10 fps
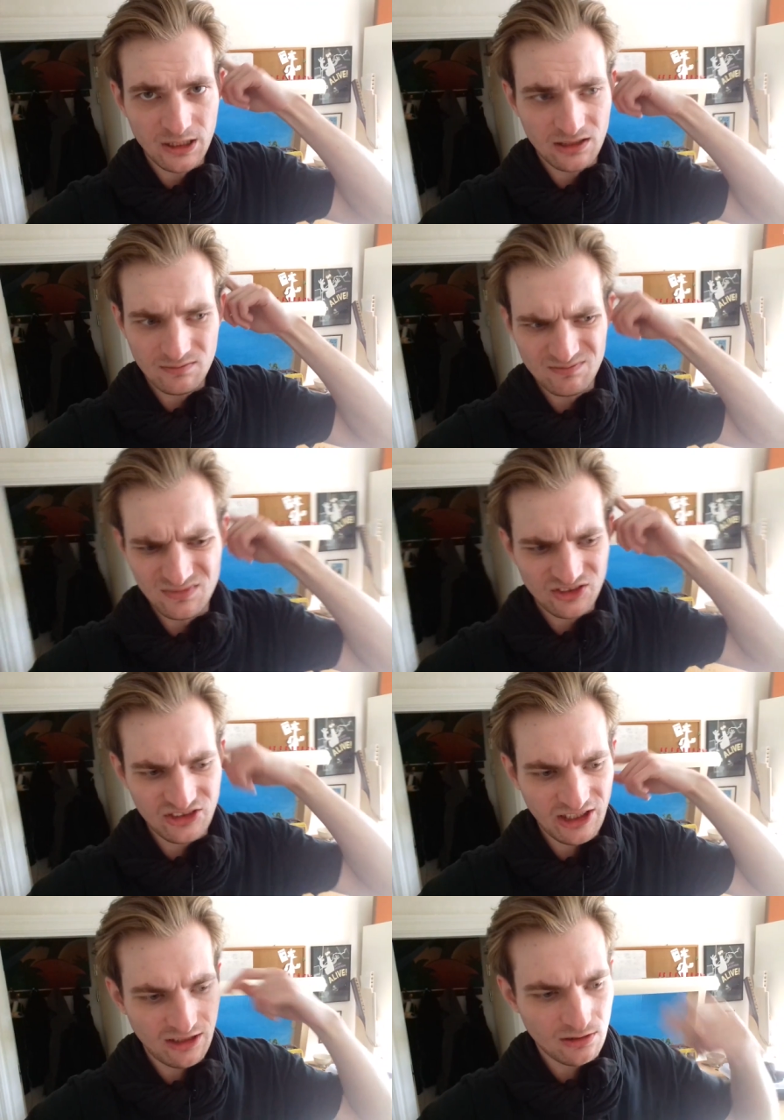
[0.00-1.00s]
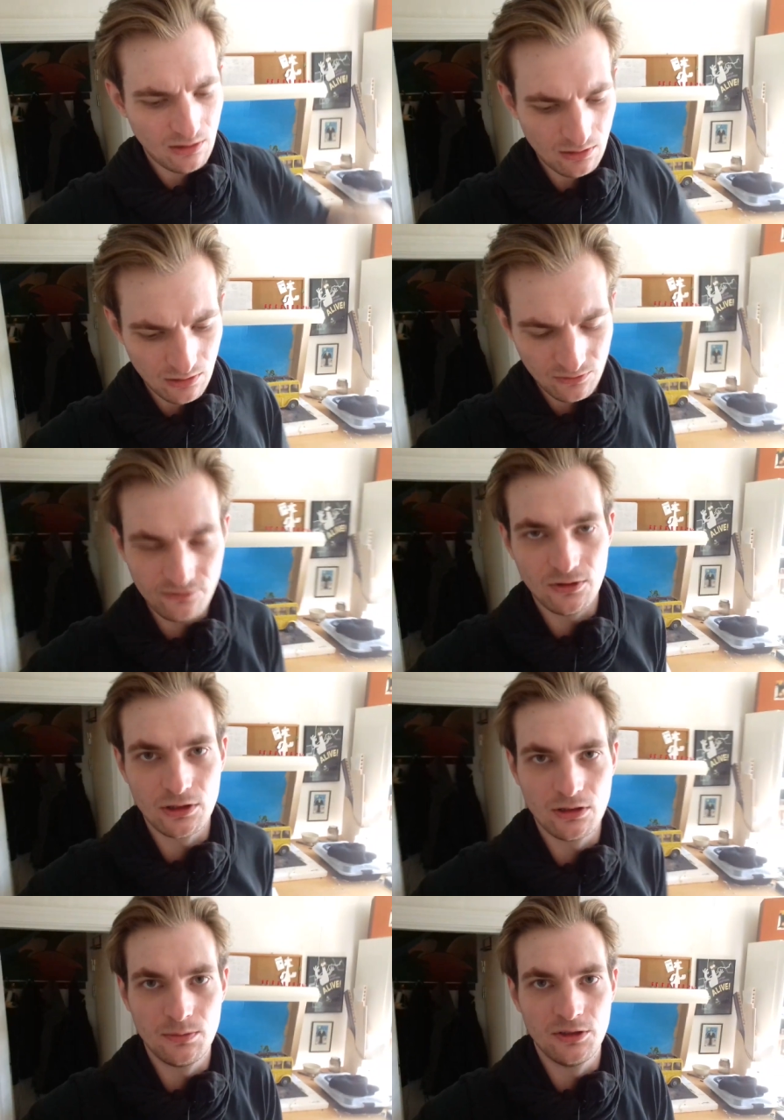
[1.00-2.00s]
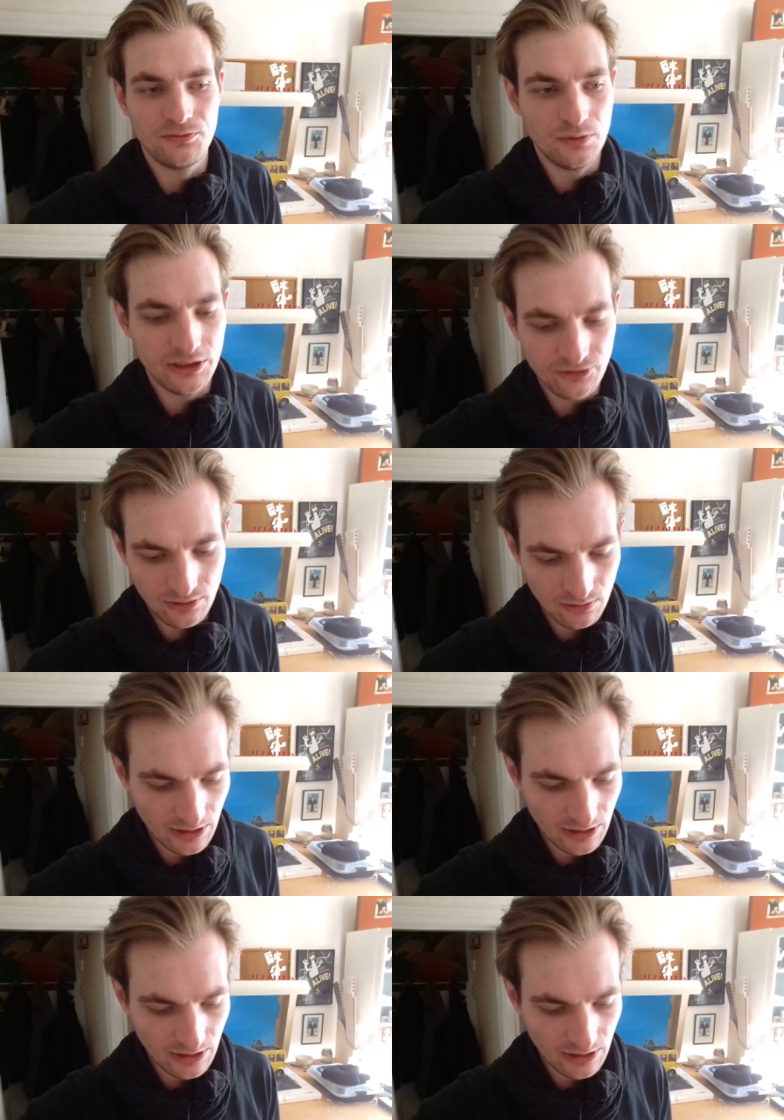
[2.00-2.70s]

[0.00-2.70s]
I've been sick on and off for a couple of weeks,